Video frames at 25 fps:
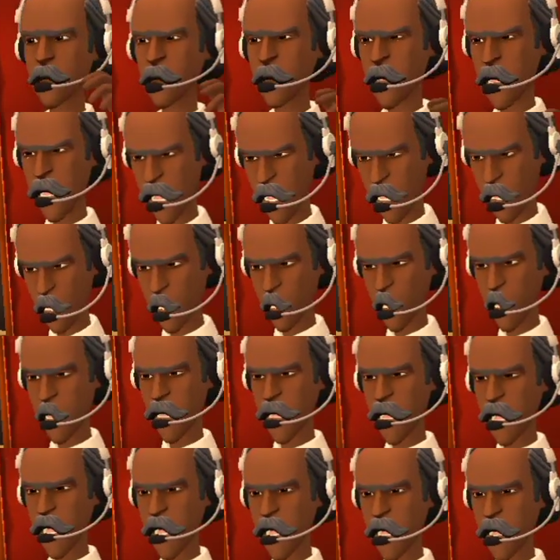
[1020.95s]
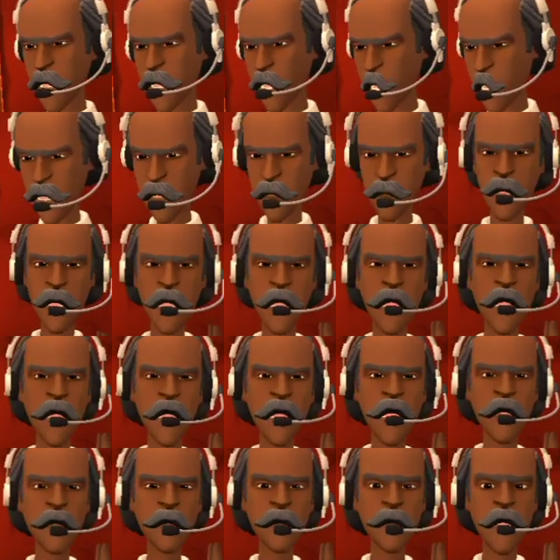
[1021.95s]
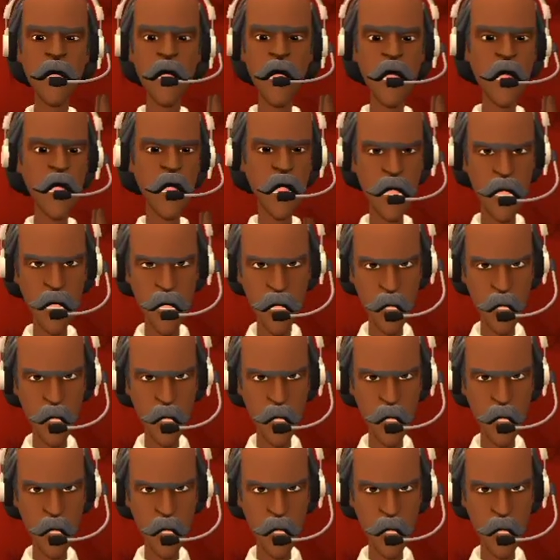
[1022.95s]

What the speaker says: are still swimming up in the